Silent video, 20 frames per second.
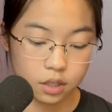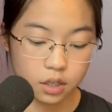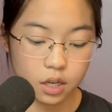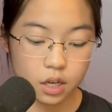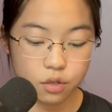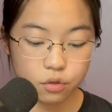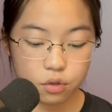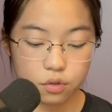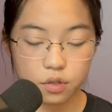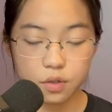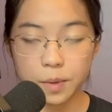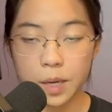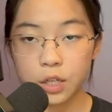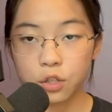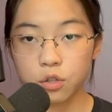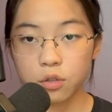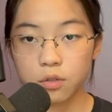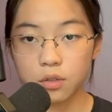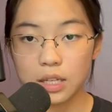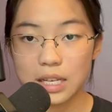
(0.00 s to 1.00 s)

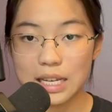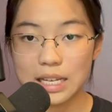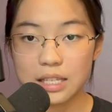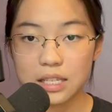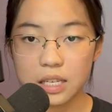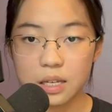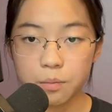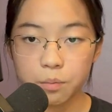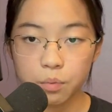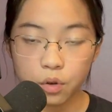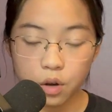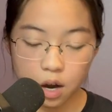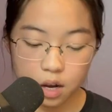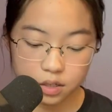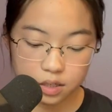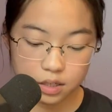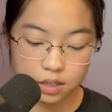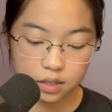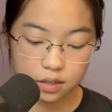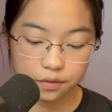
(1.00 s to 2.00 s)
Introspection is the
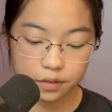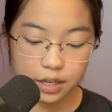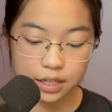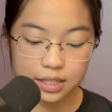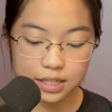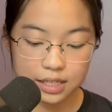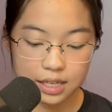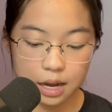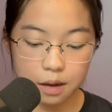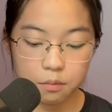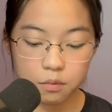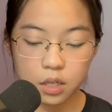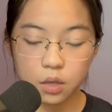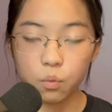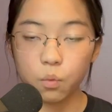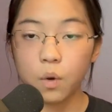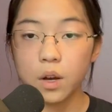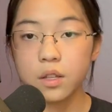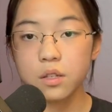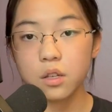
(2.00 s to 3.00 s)
process of
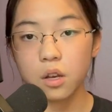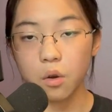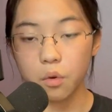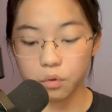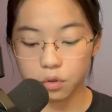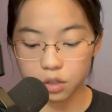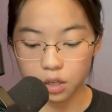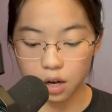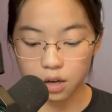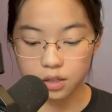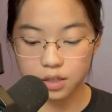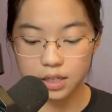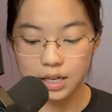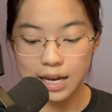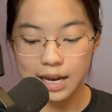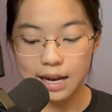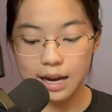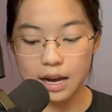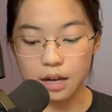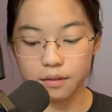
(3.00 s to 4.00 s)
examining one's own thoughts
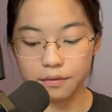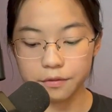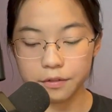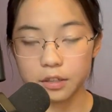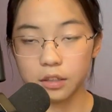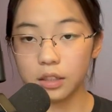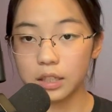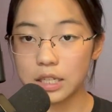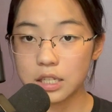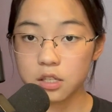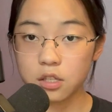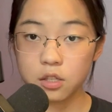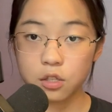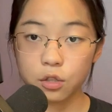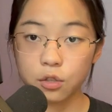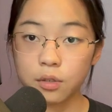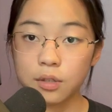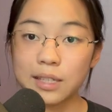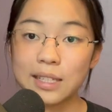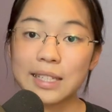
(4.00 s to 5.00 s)
and feelings
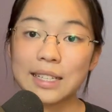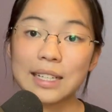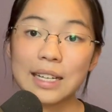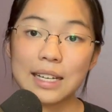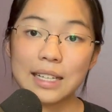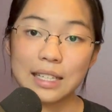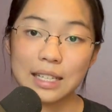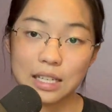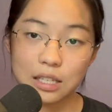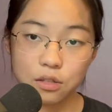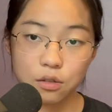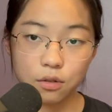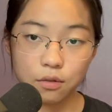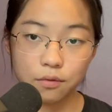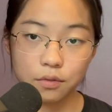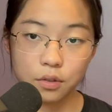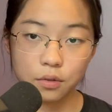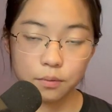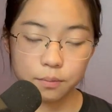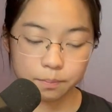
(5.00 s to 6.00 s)
during an
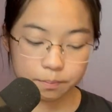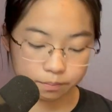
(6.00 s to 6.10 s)
interview.